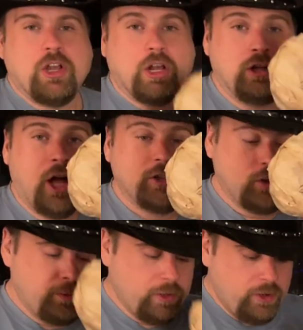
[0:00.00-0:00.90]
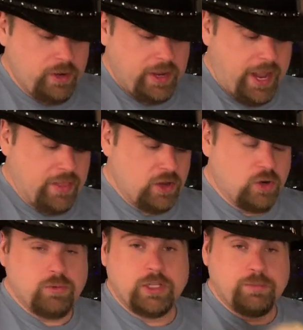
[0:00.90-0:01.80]
Colossal Burger and the
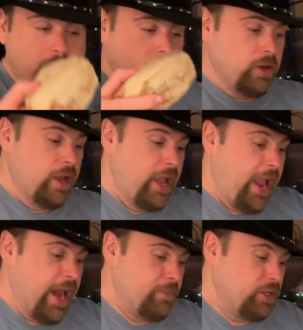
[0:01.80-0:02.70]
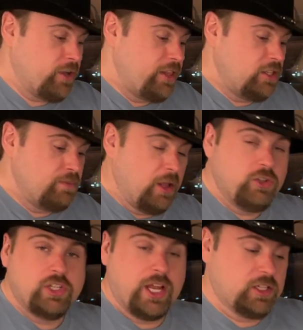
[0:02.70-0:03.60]
Northwest Burger, and I'm going to try this
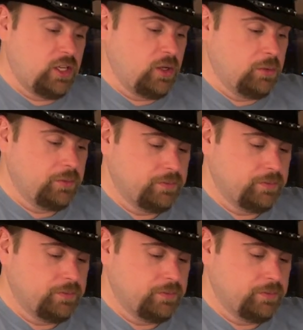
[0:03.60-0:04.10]
milkshake too.